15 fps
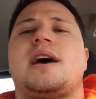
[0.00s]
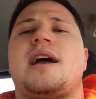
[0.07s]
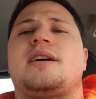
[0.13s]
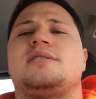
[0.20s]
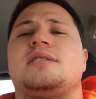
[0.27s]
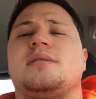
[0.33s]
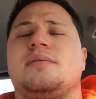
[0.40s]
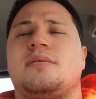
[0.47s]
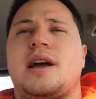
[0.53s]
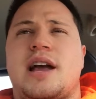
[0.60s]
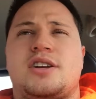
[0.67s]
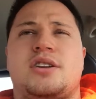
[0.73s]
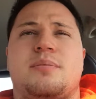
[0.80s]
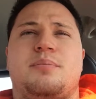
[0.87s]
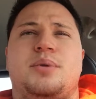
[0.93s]
I
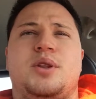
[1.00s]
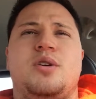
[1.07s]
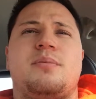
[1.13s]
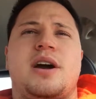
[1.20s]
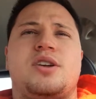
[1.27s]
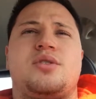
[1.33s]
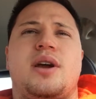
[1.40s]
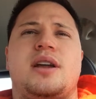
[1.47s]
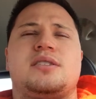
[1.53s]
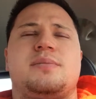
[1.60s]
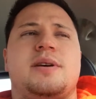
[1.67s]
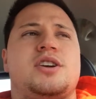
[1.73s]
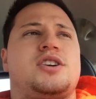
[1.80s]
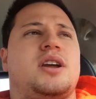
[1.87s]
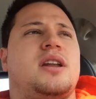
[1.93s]
actually blew my
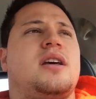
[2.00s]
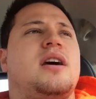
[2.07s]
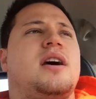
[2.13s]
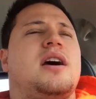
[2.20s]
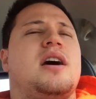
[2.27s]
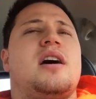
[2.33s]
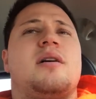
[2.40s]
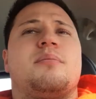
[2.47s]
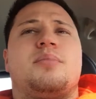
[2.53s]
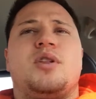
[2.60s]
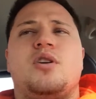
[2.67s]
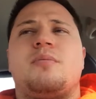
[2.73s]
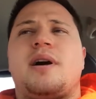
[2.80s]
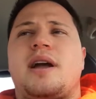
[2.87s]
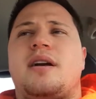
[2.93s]
transmission,
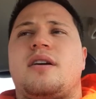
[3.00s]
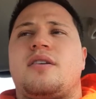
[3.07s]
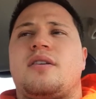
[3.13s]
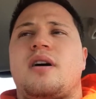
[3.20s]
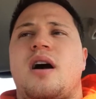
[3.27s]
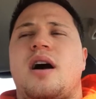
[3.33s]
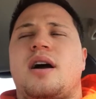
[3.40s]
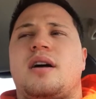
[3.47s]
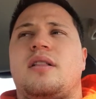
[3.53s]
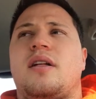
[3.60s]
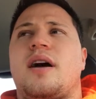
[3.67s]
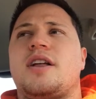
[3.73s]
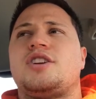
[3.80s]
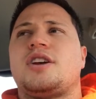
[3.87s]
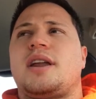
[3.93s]
blew my
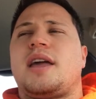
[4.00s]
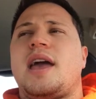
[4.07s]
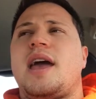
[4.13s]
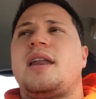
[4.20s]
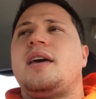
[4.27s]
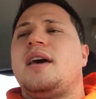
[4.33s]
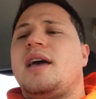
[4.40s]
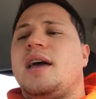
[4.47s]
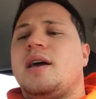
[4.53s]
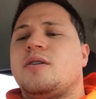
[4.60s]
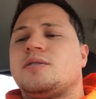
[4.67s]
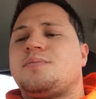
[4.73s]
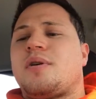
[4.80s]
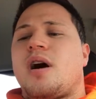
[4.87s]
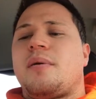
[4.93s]
clutch, and again, it
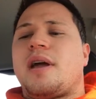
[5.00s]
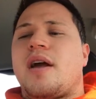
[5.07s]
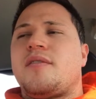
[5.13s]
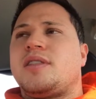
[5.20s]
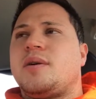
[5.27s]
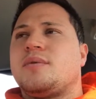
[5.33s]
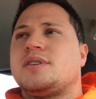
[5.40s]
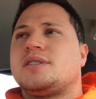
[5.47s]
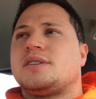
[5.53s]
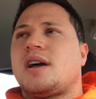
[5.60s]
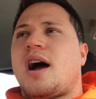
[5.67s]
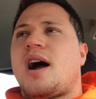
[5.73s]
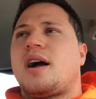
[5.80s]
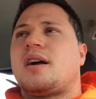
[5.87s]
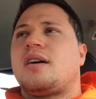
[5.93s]
was probably everything was
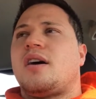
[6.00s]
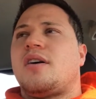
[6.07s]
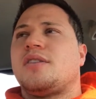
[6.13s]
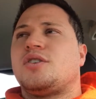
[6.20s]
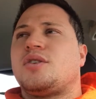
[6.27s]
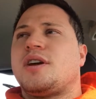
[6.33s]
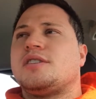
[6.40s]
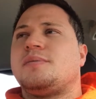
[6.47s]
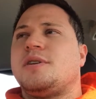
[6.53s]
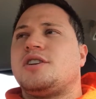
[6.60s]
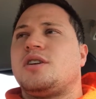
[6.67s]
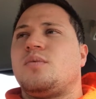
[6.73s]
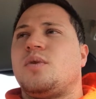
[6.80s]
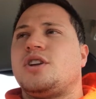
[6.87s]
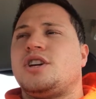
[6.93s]
stock on the
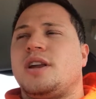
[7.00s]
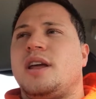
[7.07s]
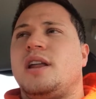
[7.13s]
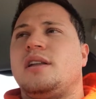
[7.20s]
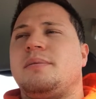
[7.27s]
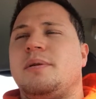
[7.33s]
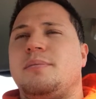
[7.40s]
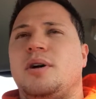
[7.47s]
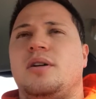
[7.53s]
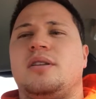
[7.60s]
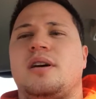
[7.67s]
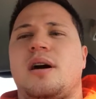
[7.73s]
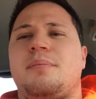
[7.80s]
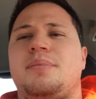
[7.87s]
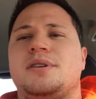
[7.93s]
transmission, which it needed to be
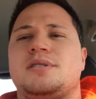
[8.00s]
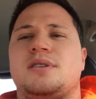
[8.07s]
built up.